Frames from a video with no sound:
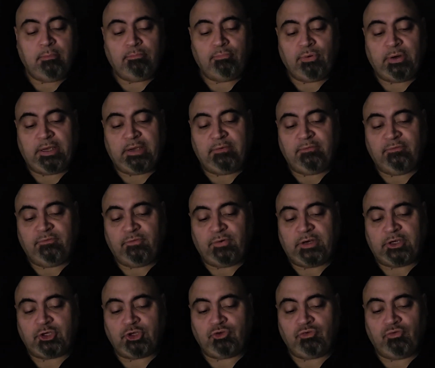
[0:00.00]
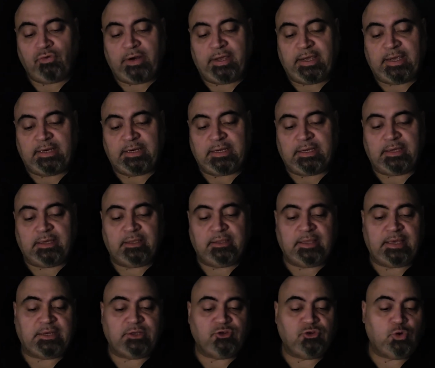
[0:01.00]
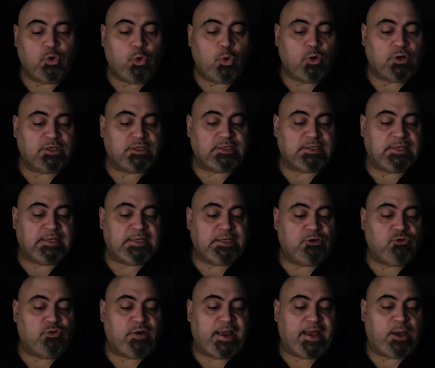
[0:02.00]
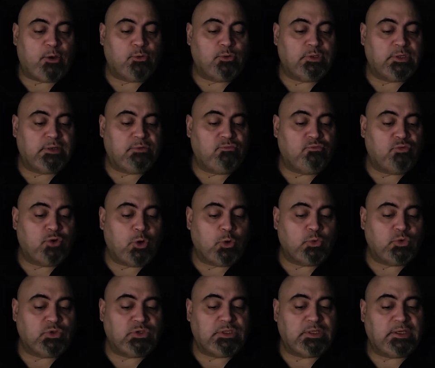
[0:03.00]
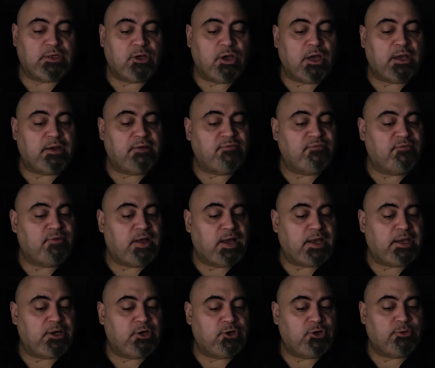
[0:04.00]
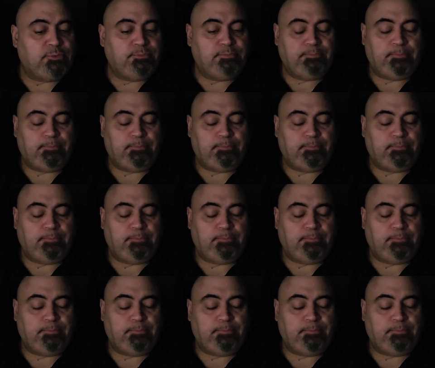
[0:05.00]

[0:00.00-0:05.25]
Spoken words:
bring fresh grain that is coarsely ground and roasted on a fire.